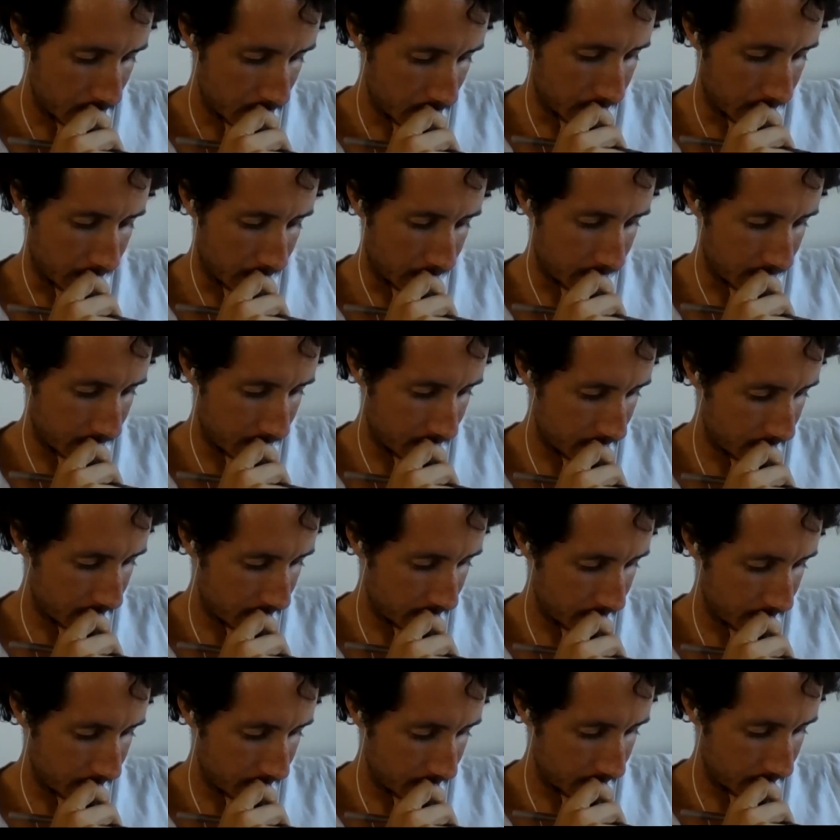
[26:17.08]
Okay.
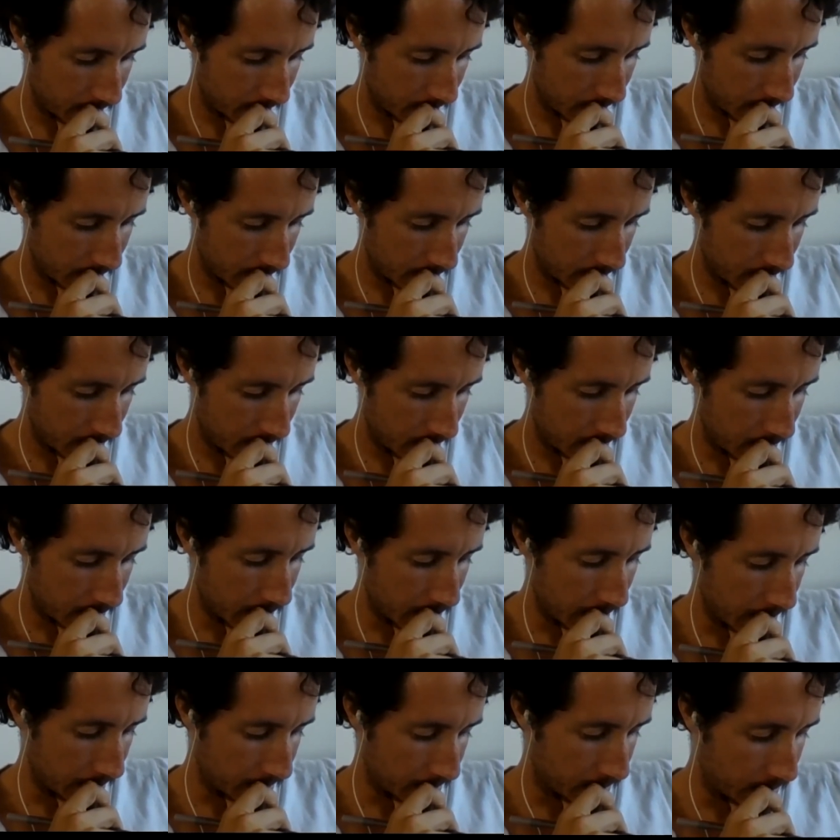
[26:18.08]

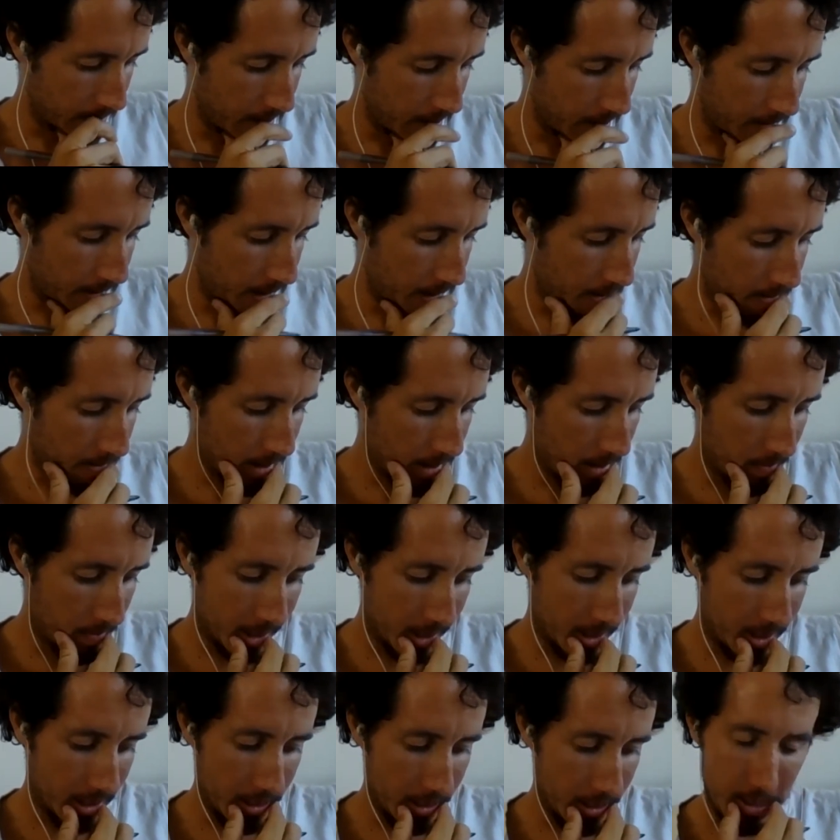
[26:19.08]
Yeah, so that
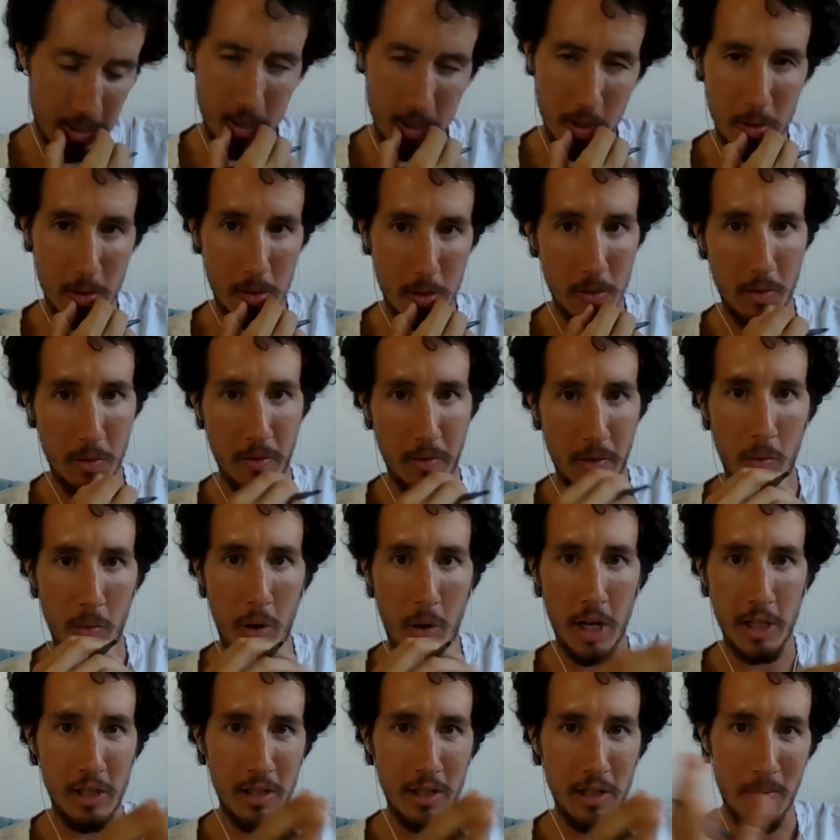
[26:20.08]
makes sense. This is sort of in
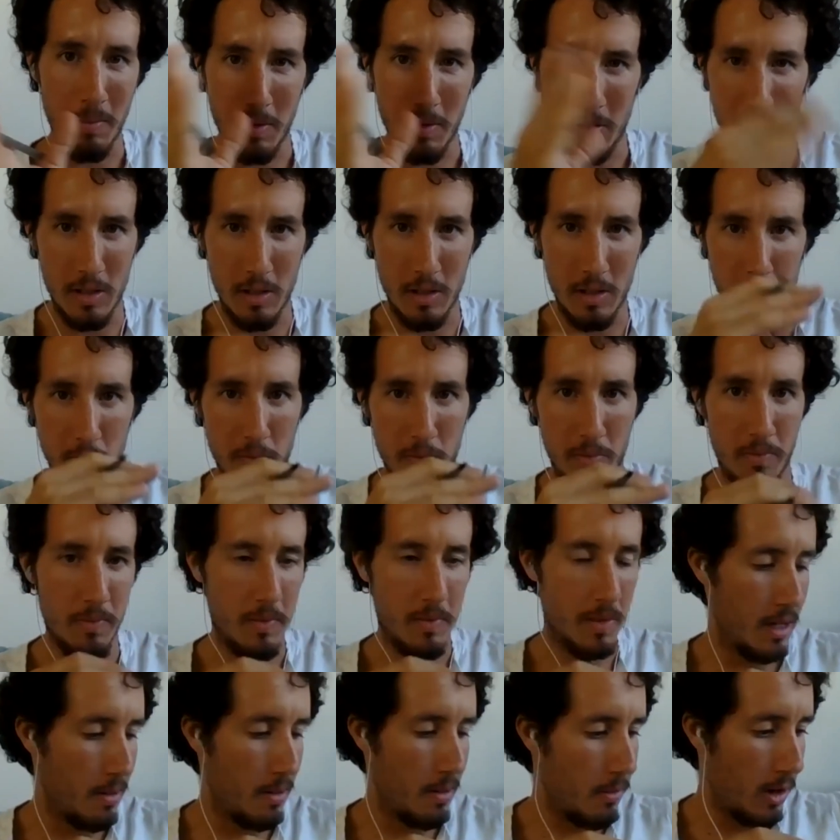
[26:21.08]
watching them and just
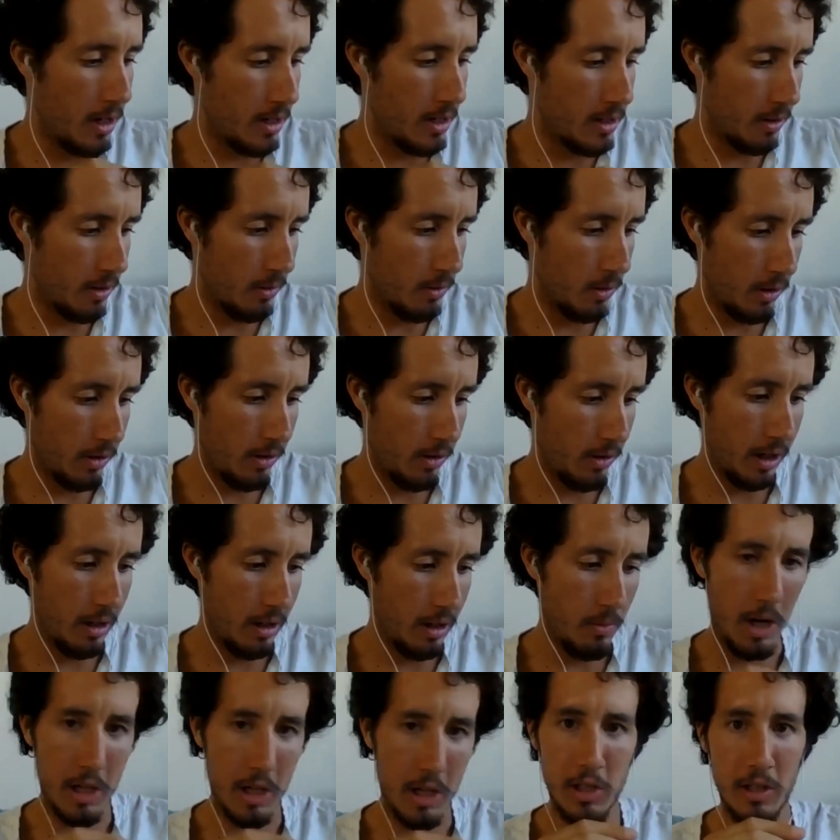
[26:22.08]
summarizing real quick,
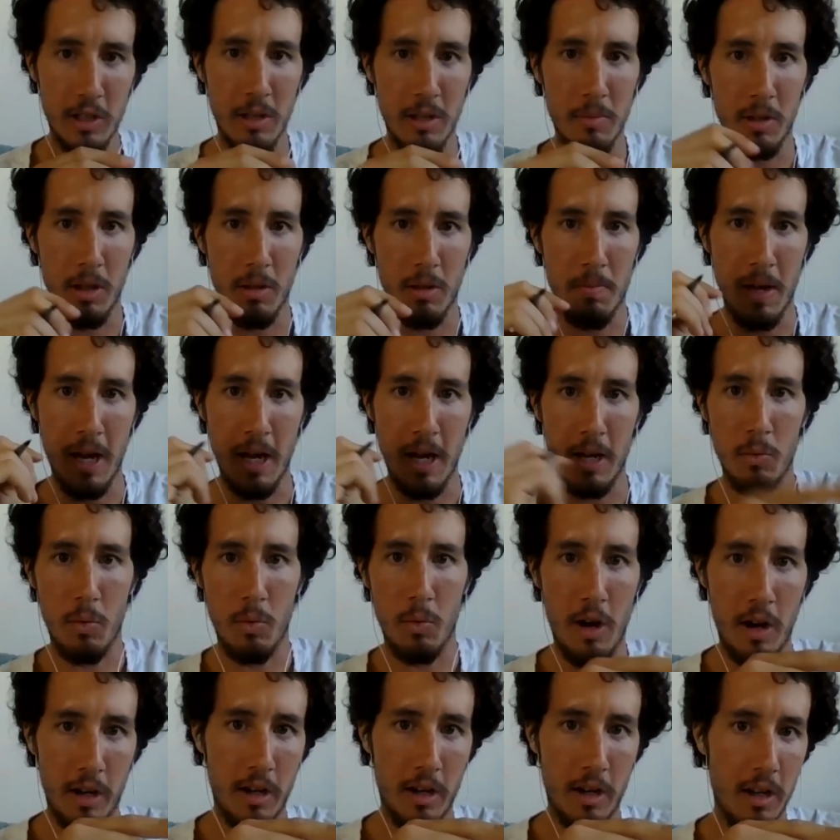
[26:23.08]
and watching them with a band
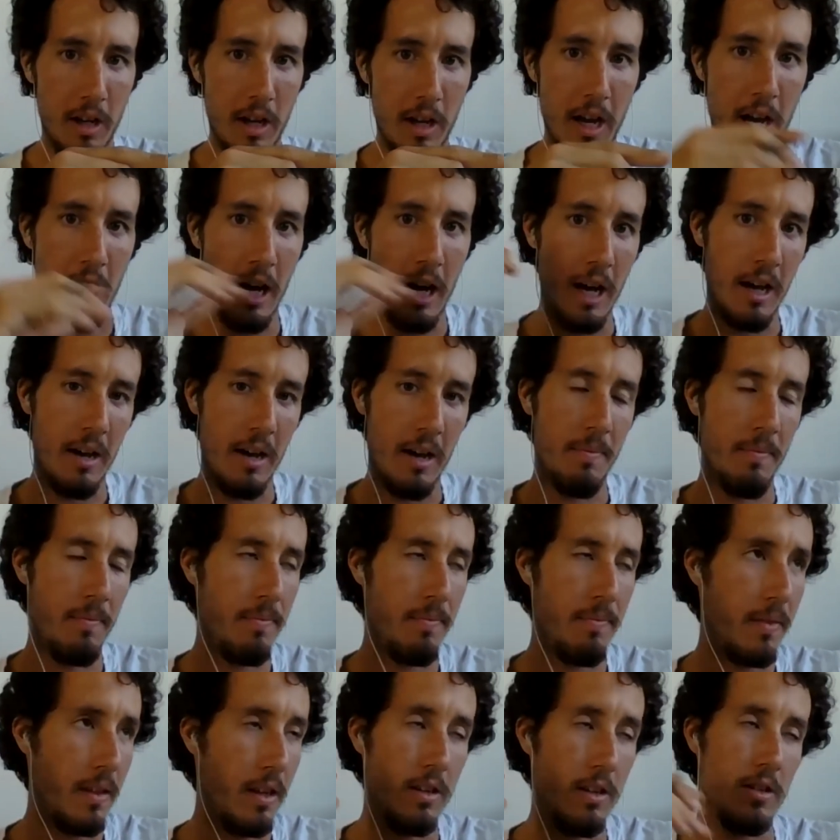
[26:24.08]
walk,
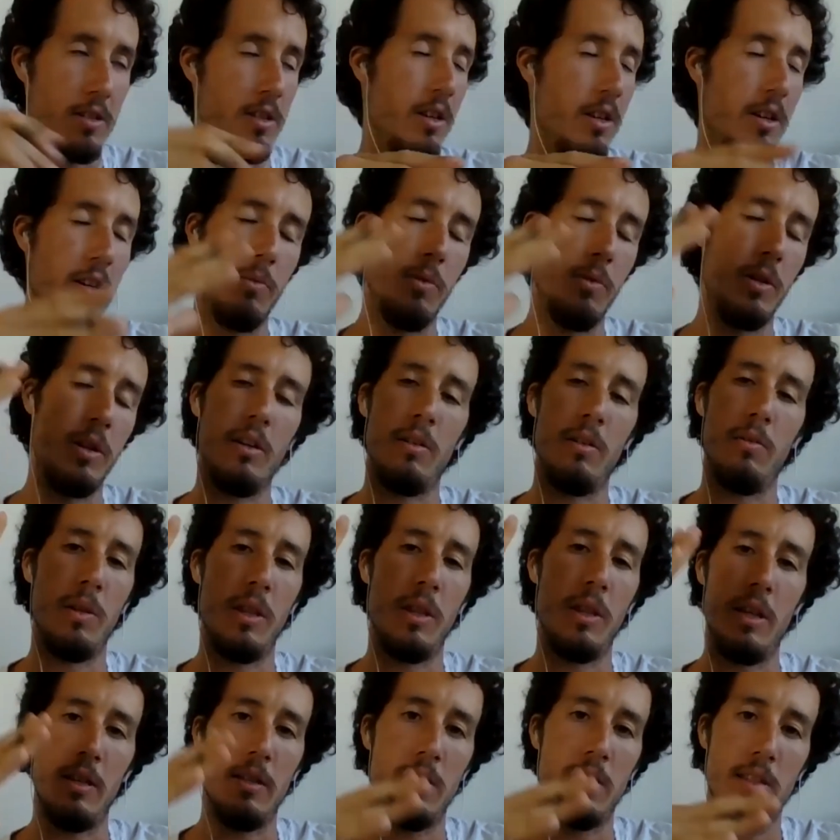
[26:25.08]
with
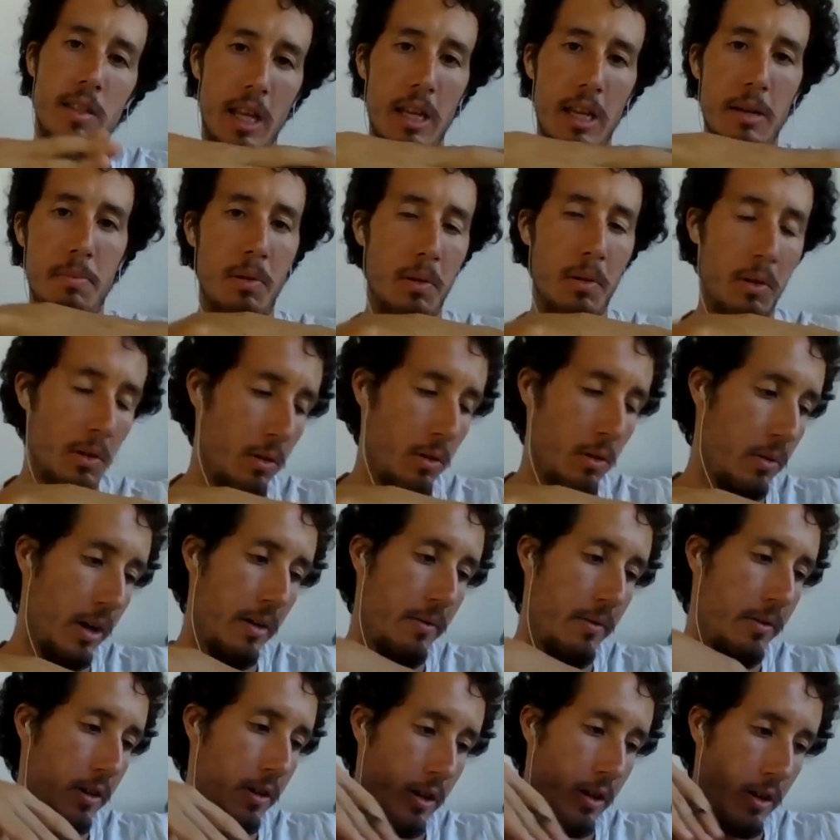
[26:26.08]
a sled pull or
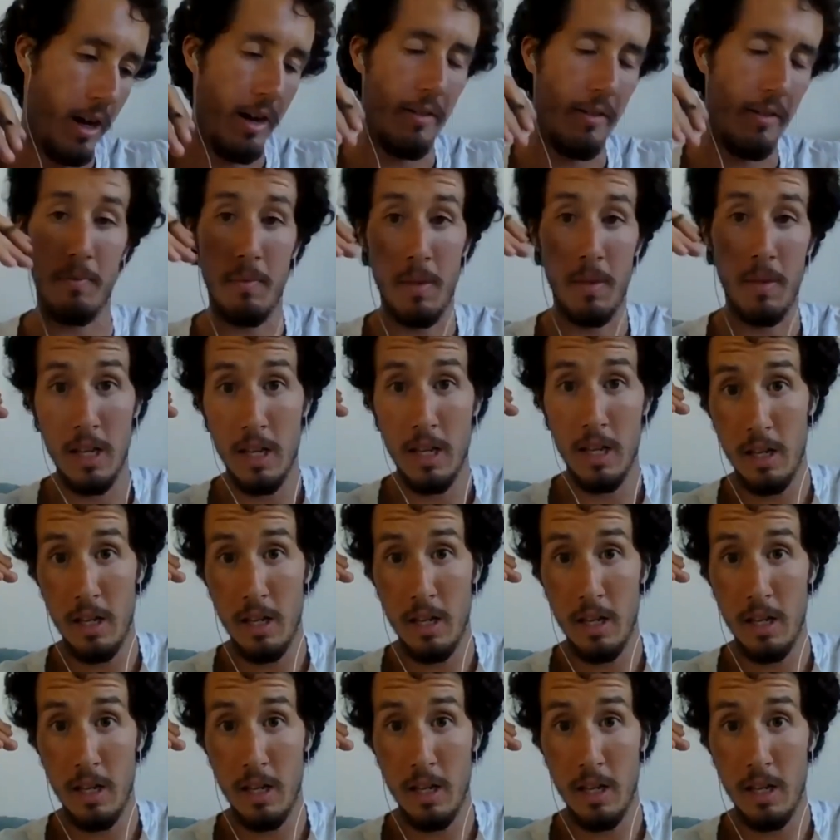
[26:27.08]
whatever, and you have them.